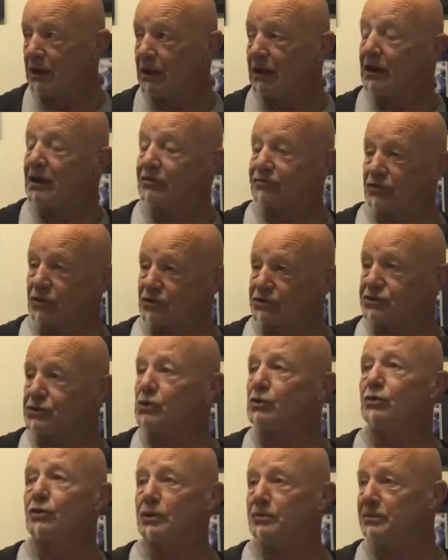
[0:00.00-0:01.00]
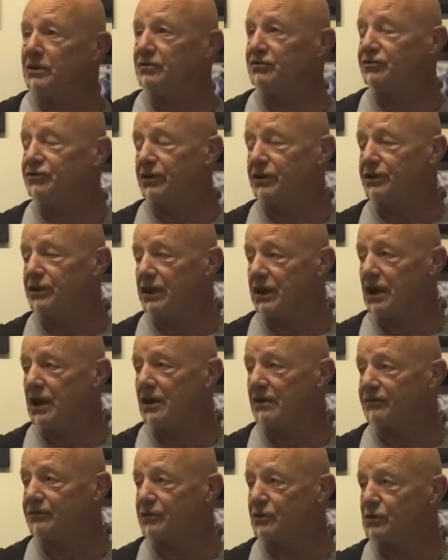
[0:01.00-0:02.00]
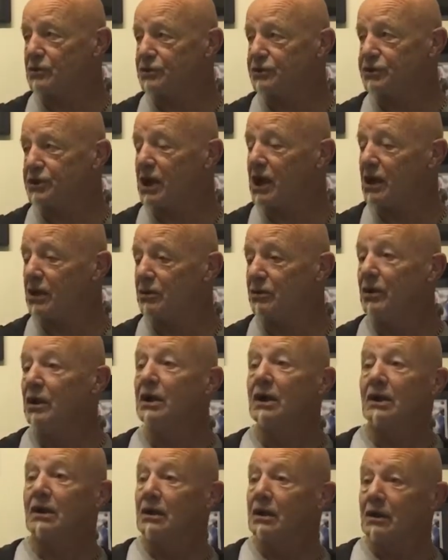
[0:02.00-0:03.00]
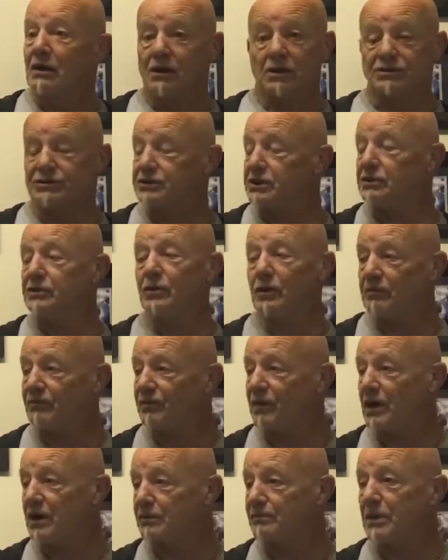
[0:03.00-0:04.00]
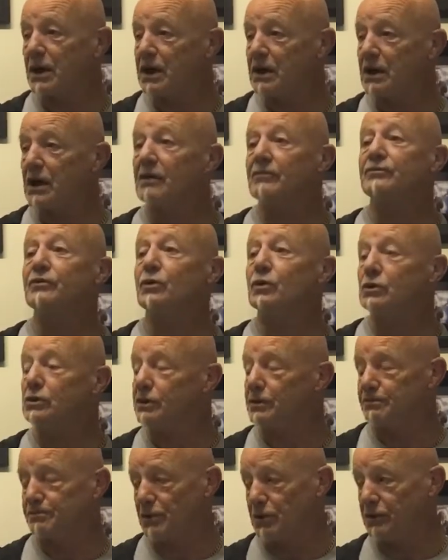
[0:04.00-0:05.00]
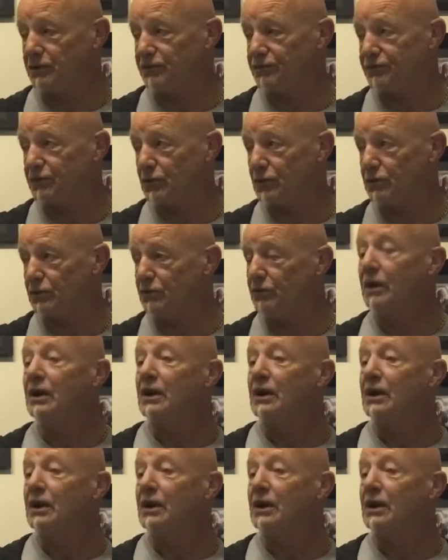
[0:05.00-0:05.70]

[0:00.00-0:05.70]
As I saw him in Sydney after a show, I said to him, fuck man, after all you've been through,